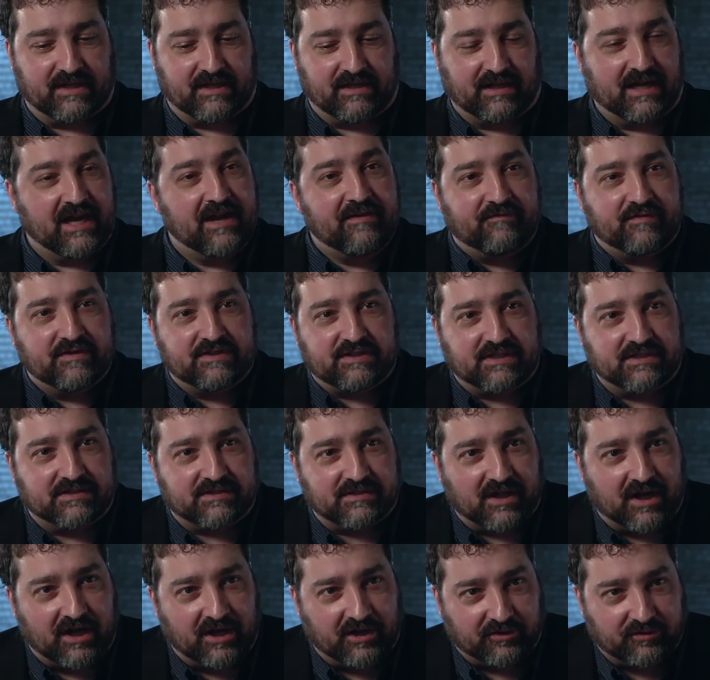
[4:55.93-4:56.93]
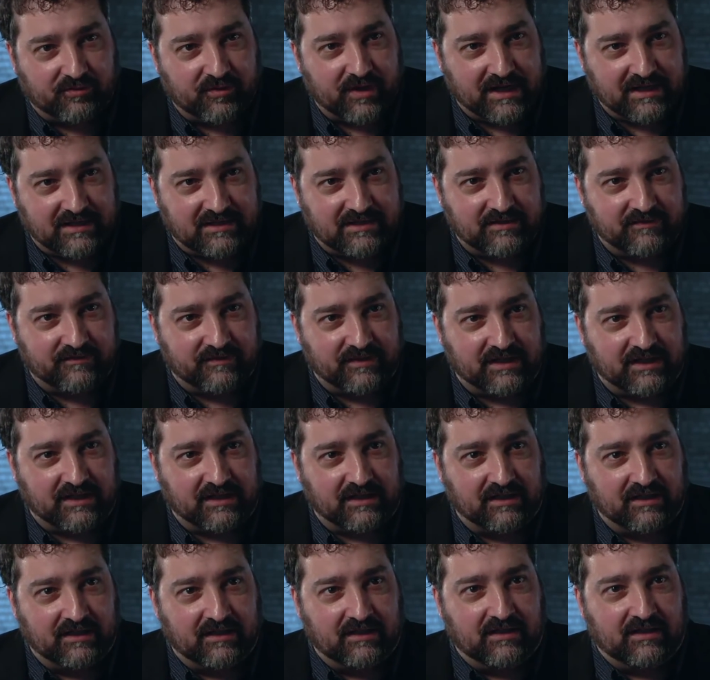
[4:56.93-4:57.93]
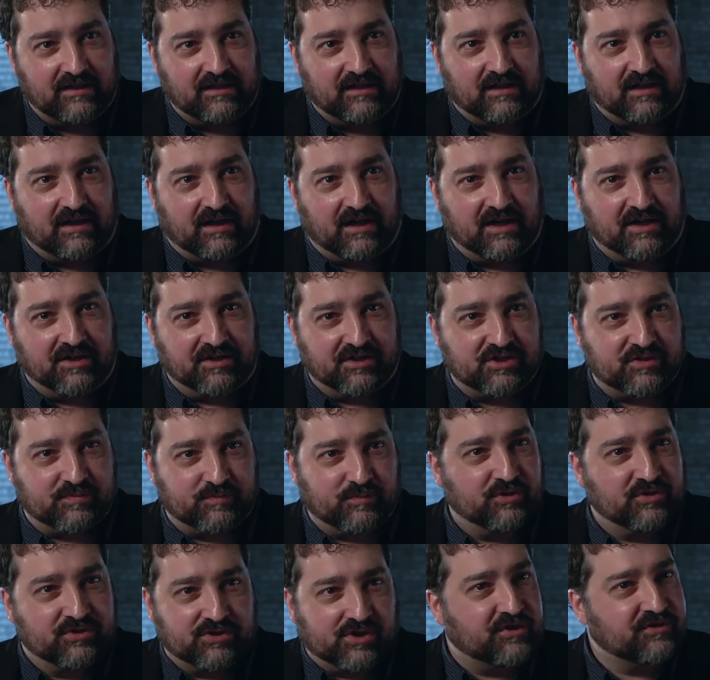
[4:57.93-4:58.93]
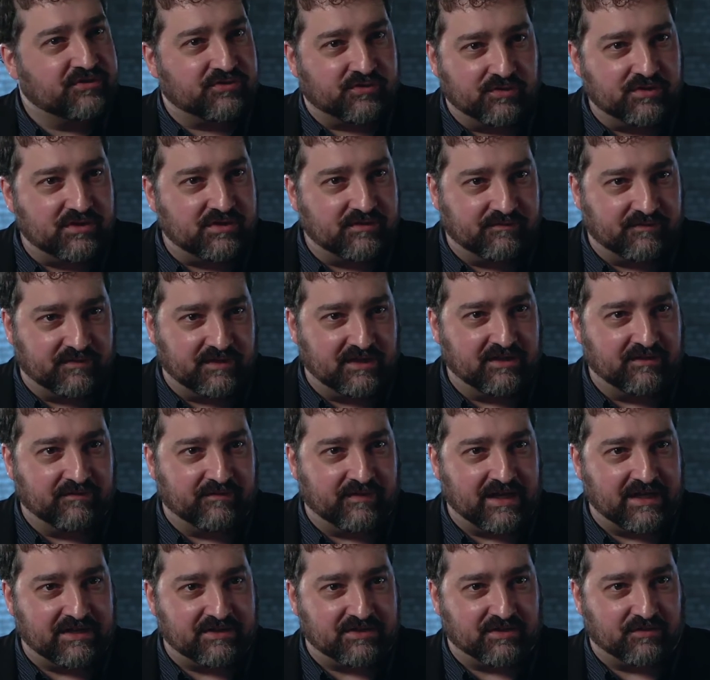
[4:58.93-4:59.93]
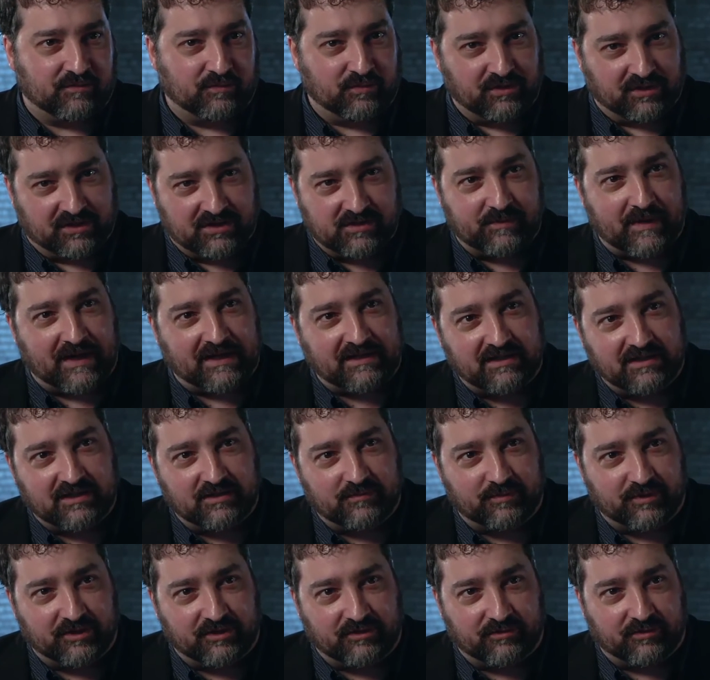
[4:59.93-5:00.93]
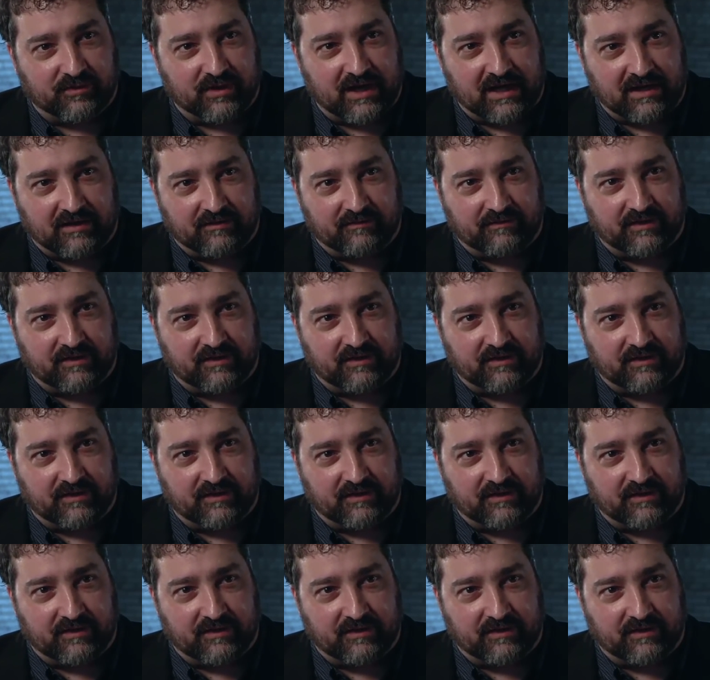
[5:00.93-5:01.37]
emphasis on creativity spurs all sorts of innovation. We're expected to be creative